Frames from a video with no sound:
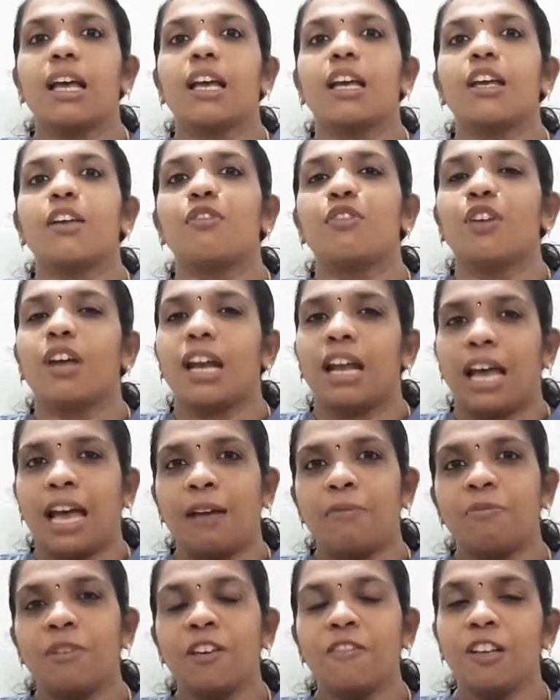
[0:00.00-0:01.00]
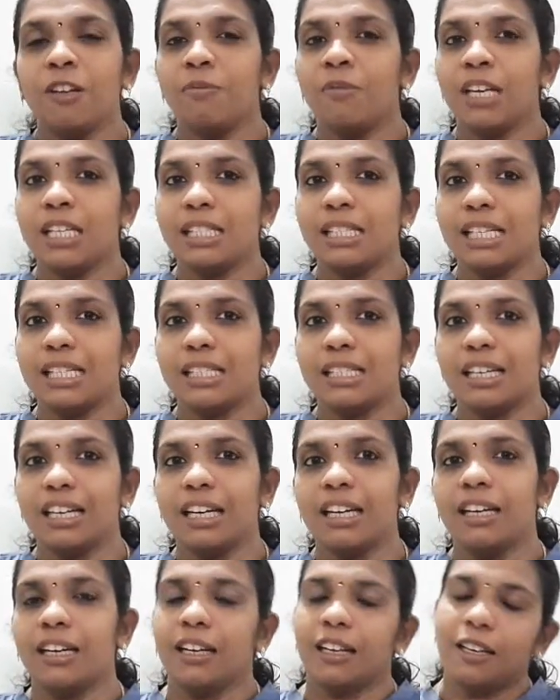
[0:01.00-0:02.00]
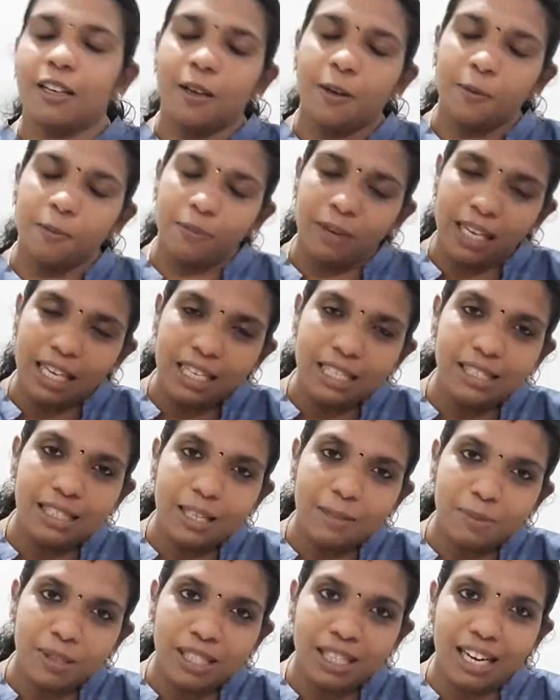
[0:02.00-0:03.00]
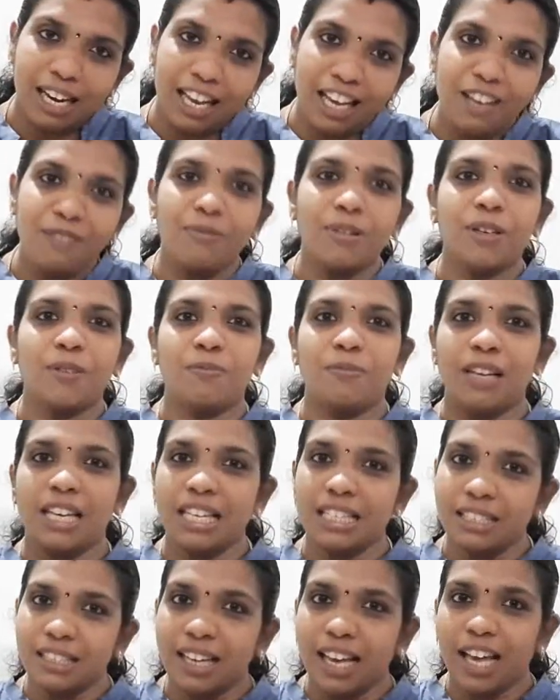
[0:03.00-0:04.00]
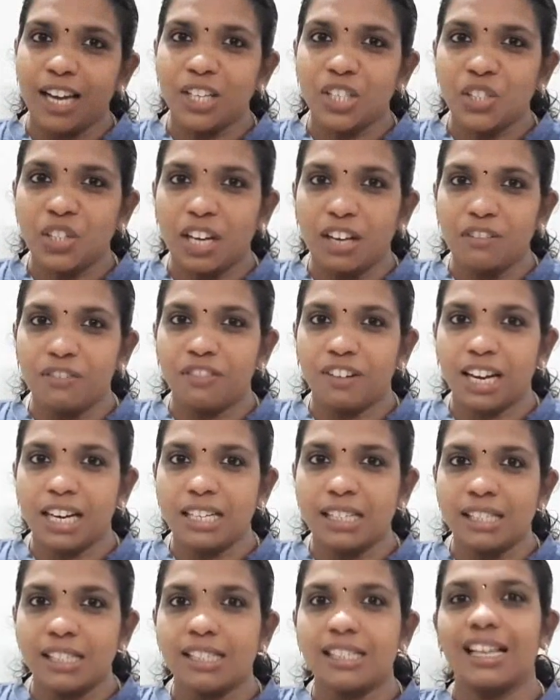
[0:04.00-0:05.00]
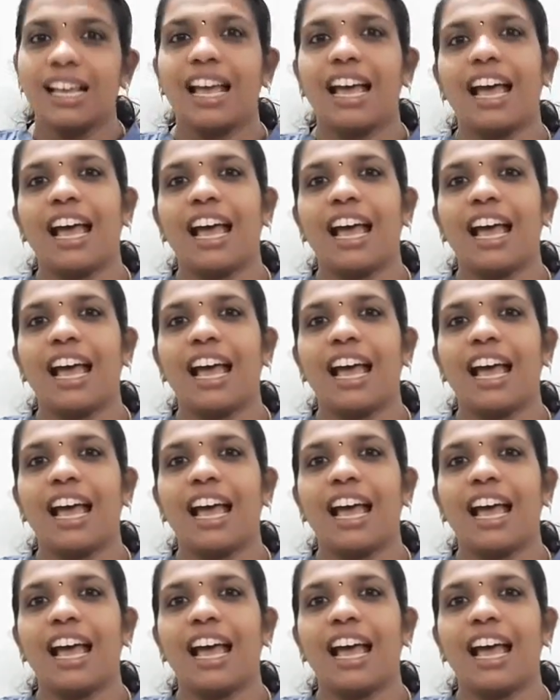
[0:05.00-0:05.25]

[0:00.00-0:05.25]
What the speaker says: If you are happy with my session, please subscribe, please share to your friends.